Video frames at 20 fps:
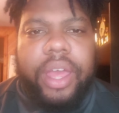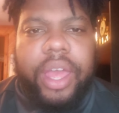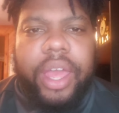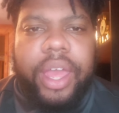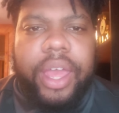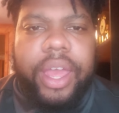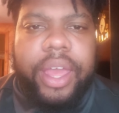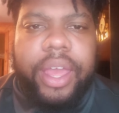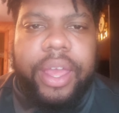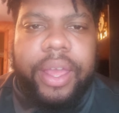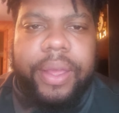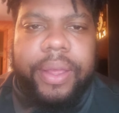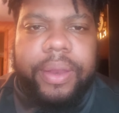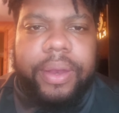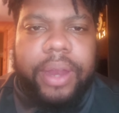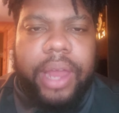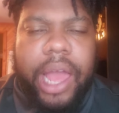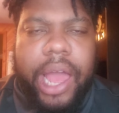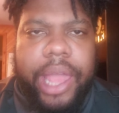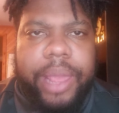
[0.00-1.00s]

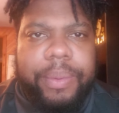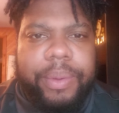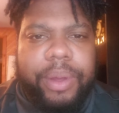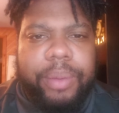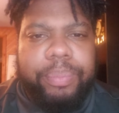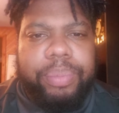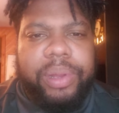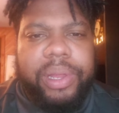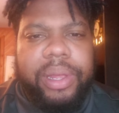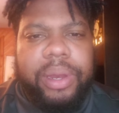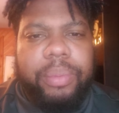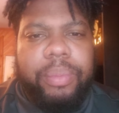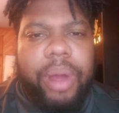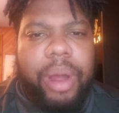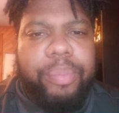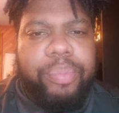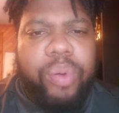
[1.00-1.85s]
and I am completing my